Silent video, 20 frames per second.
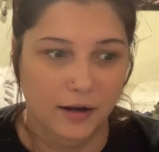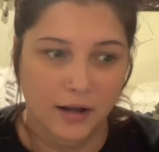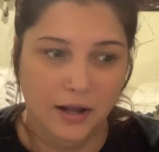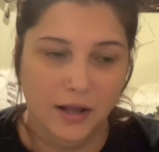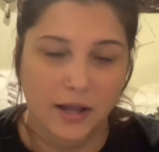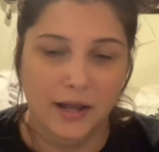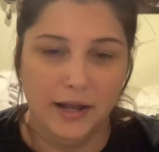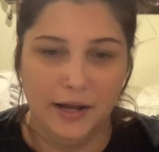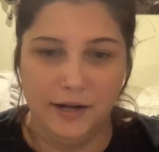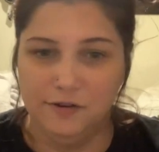
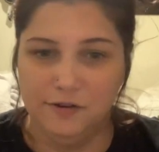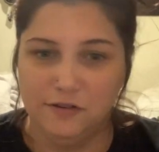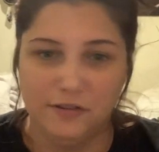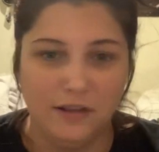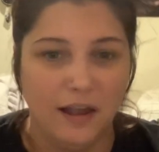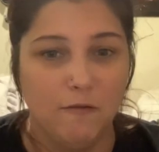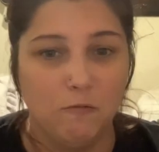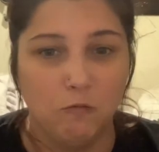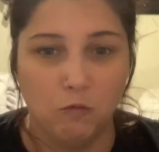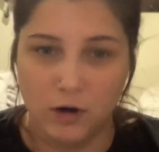and just
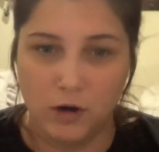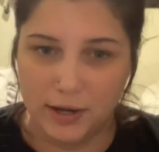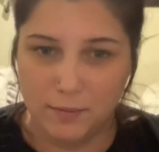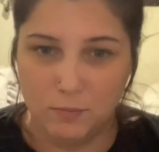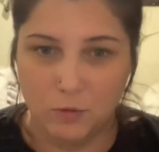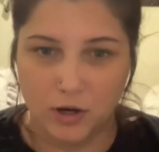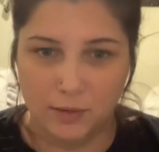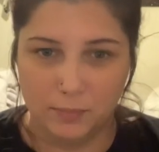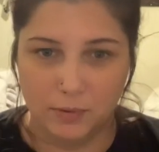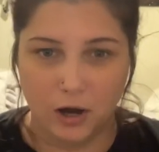have way
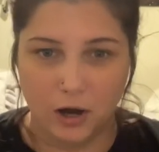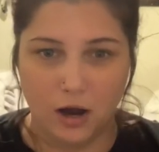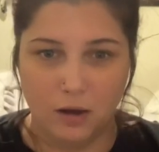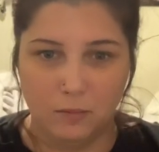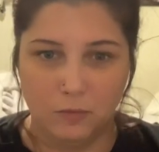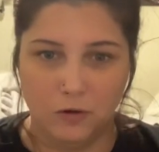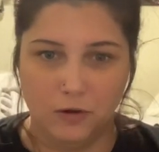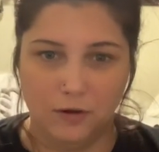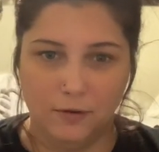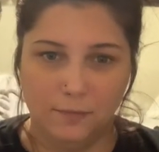more
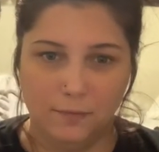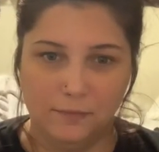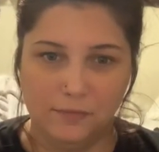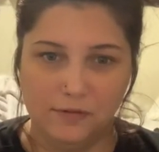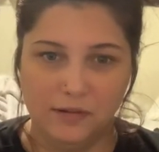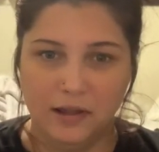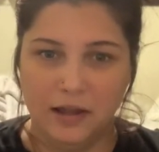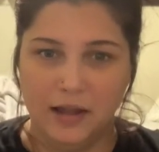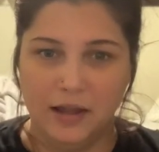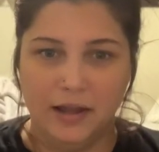problems.
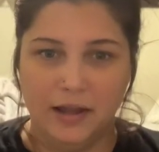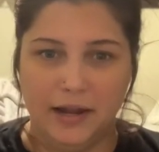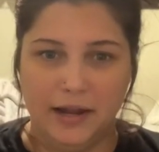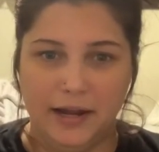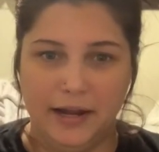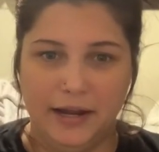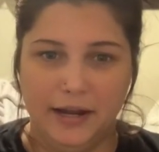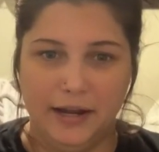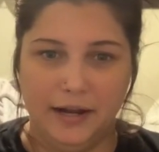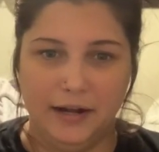
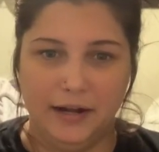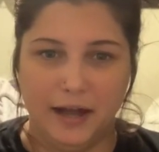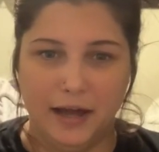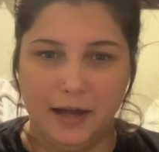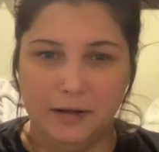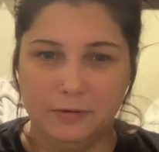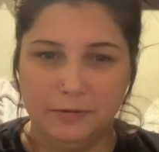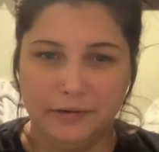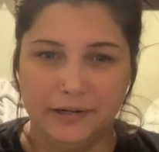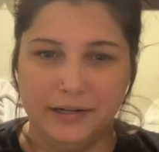And I
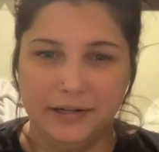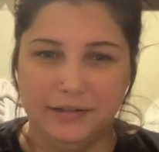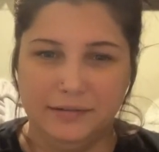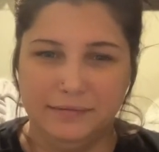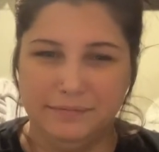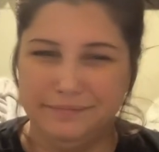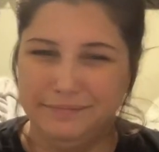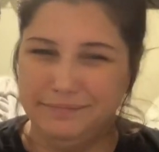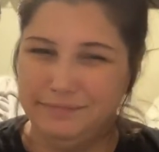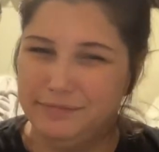don't want
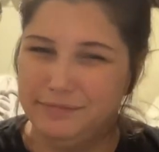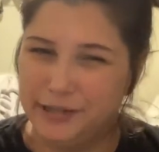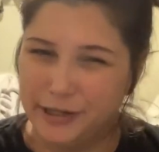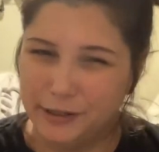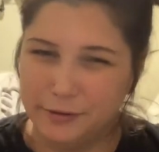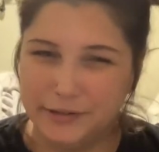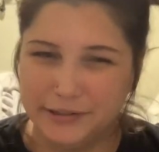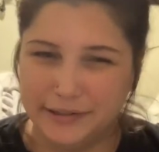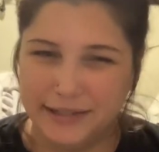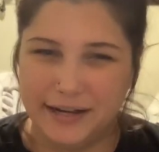to deal
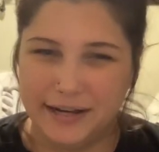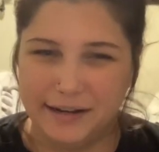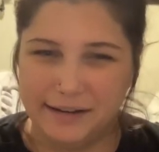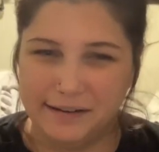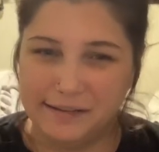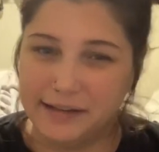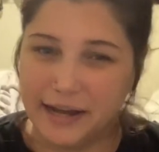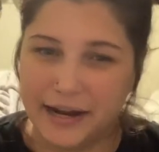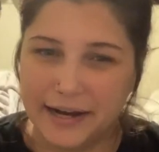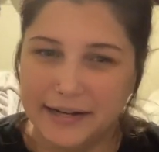with that
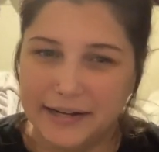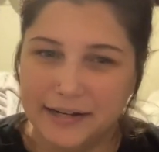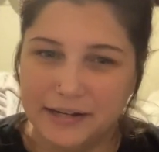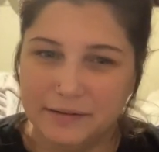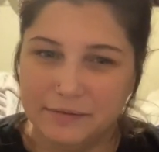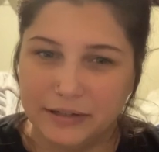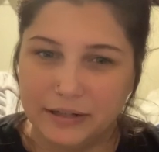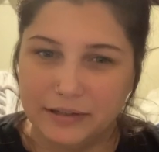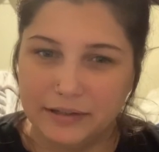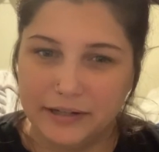anxiety
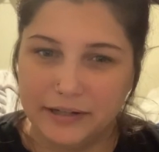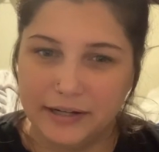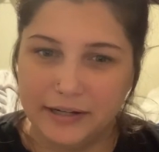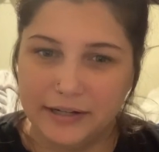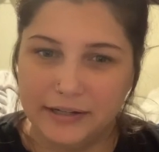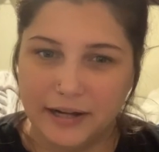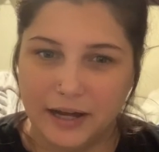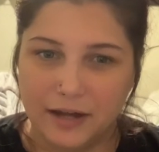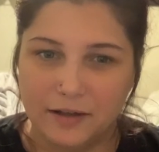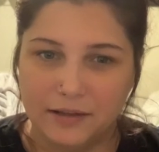really
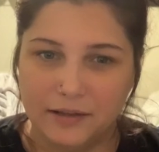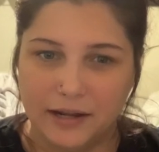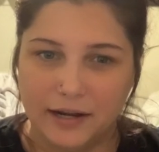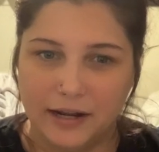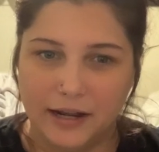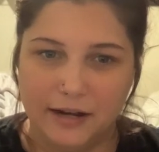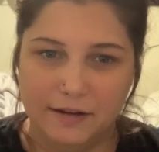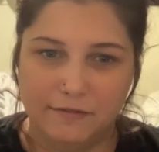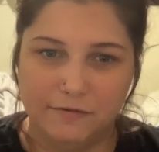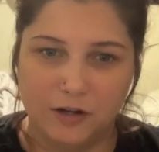now that
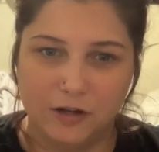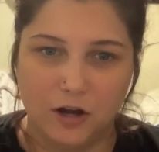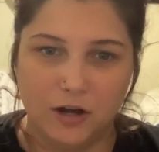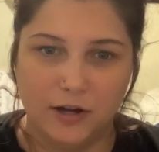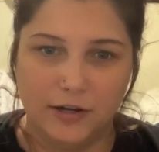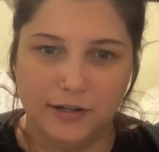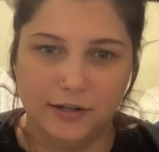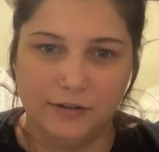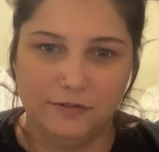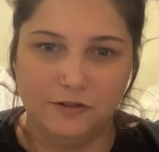I've
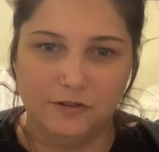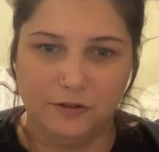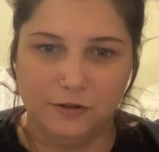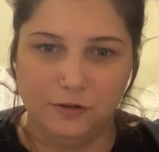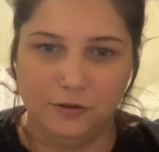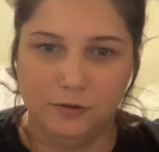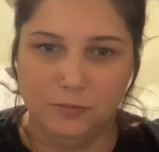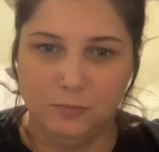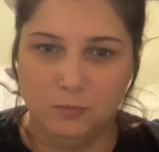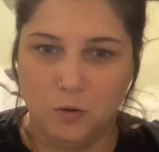gone
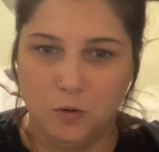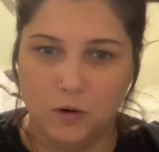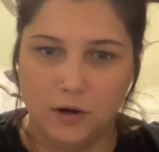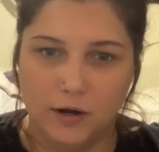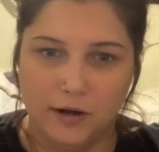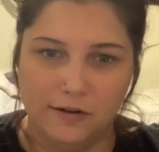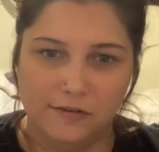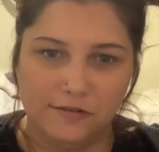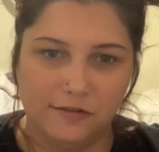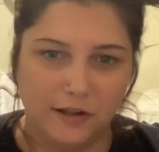into
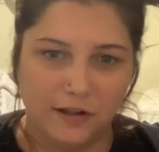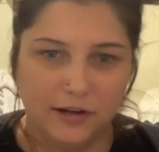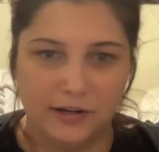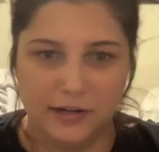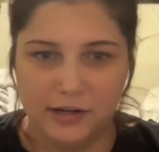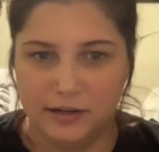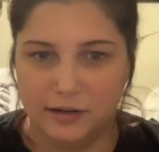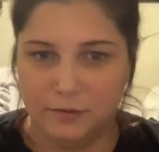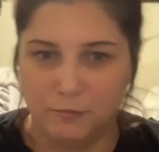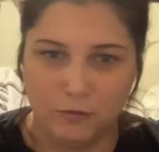more
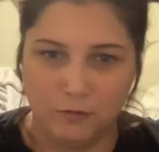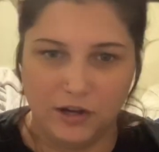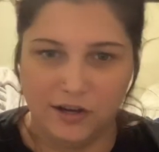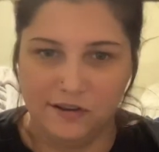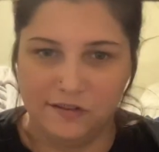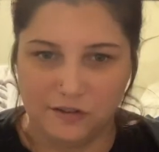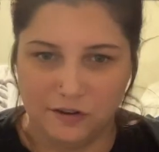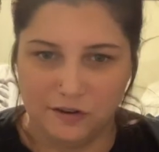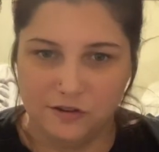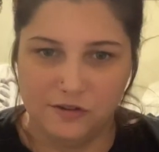studying and
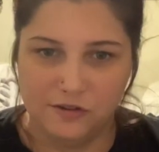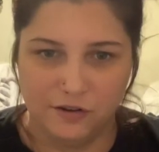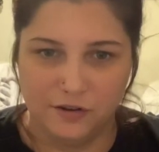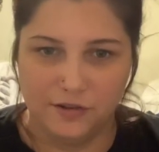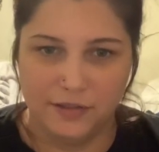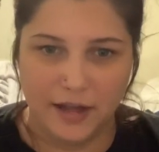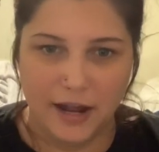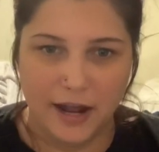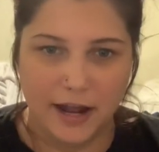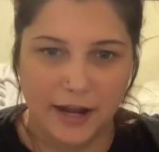research on
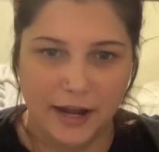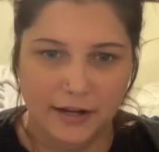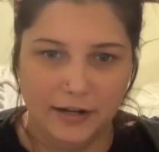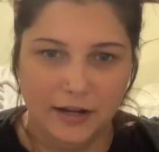that,